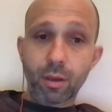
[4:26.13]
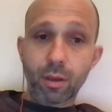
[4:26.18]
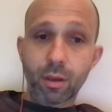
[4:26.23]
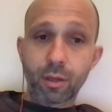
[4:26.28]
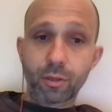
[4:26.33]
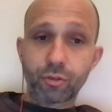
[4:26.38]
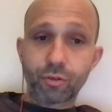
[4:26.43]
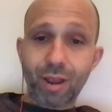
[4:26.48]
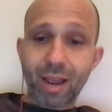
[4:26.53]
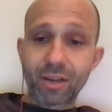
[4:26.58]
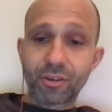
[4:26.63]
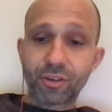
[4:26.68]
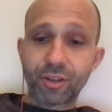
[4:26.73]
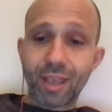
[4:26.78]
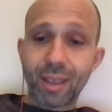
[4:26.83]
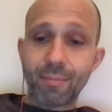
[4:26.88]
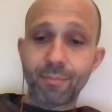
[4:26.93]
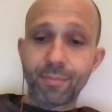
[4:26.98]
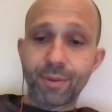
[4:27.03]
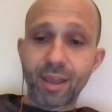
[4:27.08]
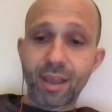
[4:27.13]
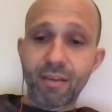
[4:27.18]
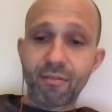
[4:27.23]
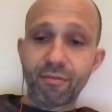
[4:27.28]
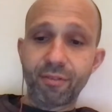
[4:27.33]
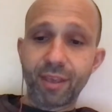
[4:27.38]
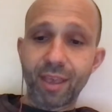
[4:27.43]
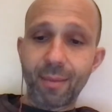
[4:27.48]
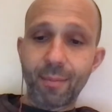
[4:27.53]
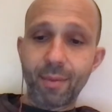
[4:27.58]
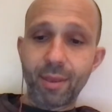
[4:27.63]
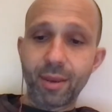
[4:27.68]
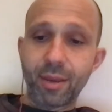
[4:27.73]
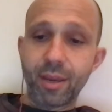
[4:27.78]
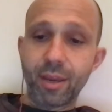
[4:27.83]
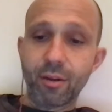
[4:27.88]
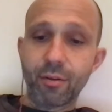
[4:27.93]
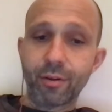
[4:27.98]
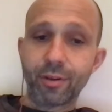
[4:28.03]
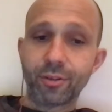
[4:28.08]
uh, Trash Game Dev came
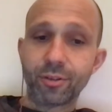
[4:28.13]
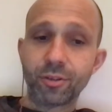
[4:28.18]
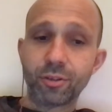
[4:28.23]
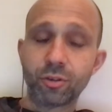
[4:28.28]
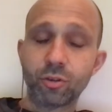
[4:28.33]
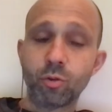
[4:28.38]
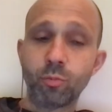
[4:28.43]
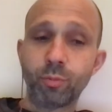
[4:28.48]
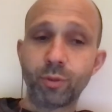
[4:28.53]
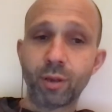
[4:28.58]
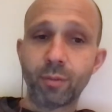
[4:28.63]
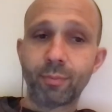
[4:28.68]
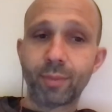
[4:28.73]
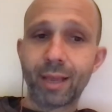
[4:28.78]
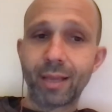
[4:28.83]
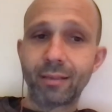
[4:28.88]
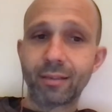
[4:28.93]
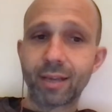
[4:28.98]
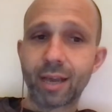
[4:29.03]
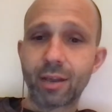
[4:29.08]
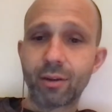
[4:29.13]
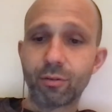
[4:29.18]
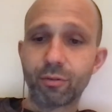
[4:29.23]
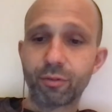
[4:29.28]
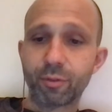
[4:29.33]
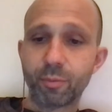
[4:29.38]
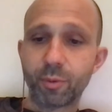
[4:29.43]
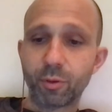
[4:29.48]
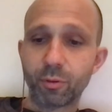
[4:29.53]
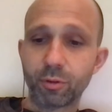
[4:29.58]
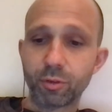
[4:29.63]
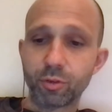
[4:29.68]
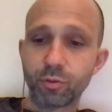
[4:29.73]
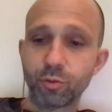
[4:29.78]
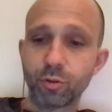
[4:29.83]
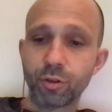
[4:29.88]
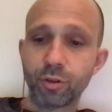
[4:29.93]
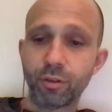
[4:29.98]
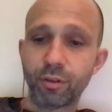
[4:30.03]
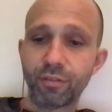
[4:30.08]
in here and scooped up that title from you
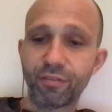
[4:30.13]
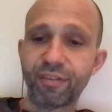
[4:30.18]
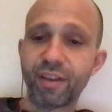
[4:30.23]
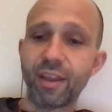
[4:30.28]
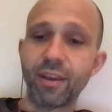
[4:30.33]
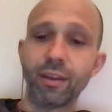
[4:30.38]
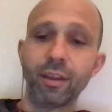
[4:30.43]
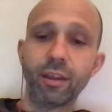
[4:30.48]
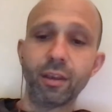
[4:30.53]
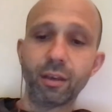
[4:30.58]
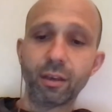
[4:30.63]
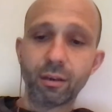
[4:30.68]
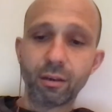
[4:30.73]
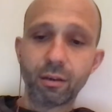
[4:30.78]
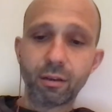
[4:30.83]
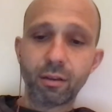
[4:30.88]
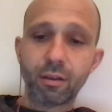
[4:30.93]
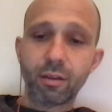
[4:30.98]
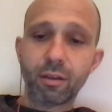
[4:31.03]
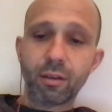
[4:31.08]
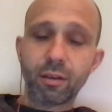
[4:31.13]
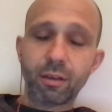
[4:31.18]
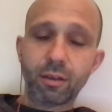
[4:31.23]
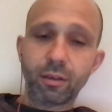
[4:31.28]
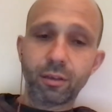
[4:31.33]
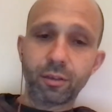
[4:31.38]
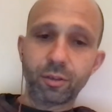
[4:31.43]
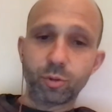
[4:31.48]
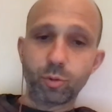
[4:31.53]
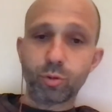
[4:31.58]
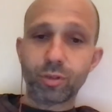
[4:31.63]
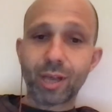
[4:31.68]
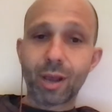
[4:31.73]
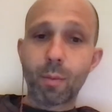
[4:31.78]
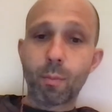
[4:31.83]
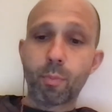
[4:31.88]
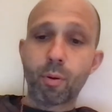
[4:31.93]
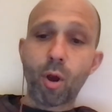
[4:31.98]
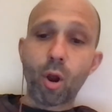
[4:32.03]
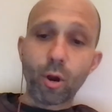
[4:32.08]
because you couldn't defend it because you was
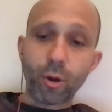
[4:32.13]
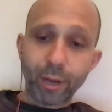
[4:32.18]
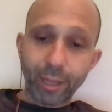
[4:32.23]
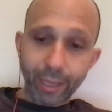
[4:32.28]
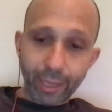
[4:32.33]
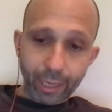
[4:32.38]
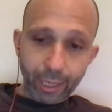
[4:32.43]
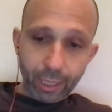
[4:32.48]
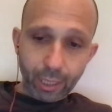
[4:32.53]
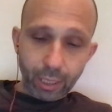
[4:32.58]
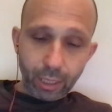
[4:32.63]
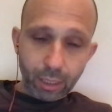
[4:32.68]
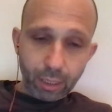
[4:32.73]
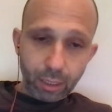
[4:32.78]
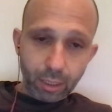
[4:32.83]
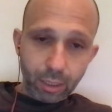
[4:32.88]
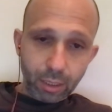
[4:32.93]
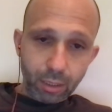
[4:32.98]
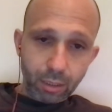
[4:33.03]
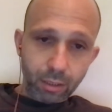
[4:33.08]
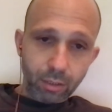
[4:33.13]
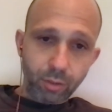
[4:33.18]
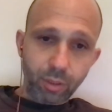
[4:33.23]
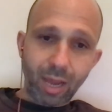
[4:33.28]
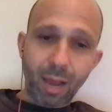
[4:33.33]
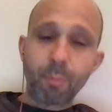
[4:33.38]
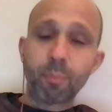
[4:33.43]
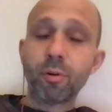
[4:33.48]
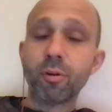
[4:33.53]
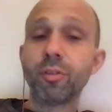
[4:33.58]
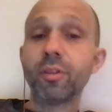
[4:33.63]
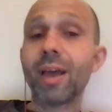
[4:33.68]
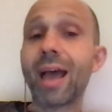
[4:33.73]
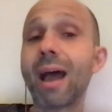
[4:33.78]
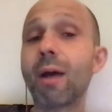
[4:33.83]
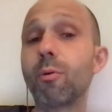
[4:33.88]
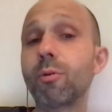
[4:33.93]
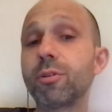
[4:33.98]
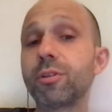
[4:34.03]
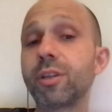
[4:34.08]
out partying, not putting the
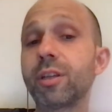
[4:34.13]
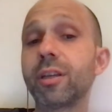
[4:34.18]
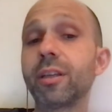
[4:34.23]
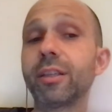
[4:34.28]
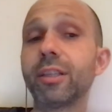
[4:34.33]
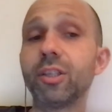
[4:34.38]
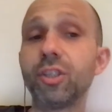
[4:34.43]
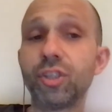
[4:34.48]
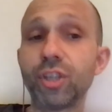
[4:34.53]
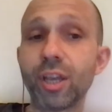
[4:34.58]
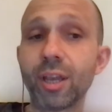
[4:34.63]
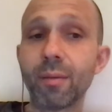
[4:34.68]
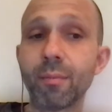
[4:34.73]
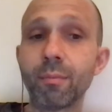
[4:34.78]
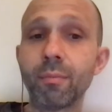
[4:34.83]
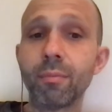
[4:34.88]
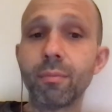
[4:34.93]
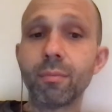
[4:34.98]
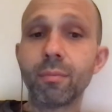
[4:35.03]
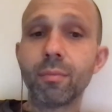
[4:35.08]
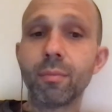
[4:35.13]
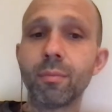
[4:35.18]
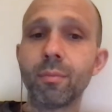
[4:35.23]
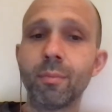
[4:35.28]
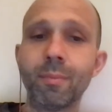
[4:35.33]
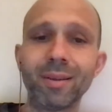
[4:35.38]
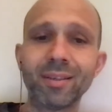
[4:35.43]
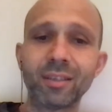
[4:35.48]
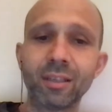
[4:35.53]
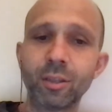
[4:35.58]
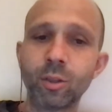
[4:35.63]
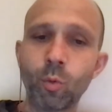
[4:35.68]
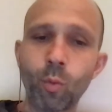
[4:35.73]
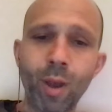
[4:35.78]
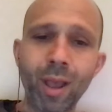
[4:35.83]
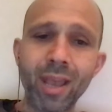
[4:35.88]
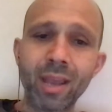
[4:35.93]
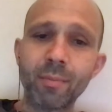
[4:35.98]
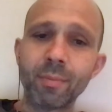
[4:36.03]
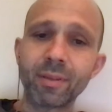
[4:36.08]
hours in at the gym, missing the
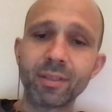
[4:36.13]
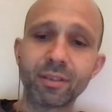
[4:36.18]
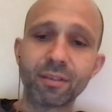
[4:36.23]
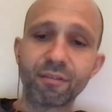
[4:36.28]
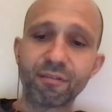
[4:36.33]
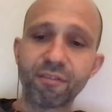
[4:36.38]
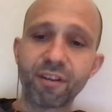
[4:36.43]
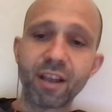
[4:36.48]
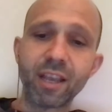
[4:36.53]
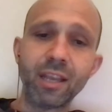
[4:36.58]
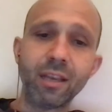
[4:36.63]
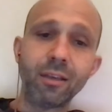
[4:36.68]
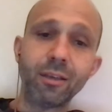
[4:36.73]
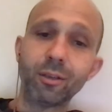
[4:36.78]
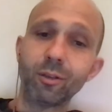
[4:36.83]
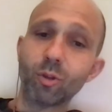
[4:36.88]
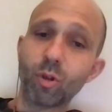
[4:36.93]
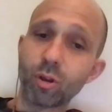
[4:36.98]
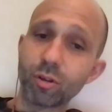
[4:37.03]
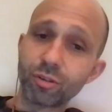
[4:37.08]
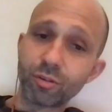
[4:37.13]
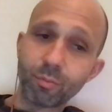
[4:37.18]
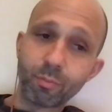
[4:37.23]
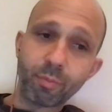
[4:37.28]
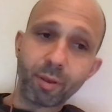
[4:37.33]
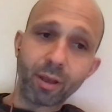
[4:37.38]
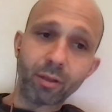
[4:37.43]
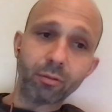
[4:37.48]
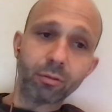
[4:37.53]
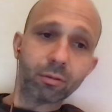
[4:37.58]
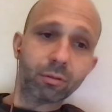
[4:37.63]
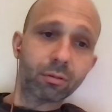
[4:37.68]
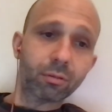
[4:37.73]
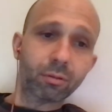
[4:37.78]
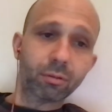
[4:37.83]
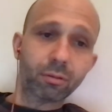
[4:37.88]
weigh and missed the fight. You lost your belt.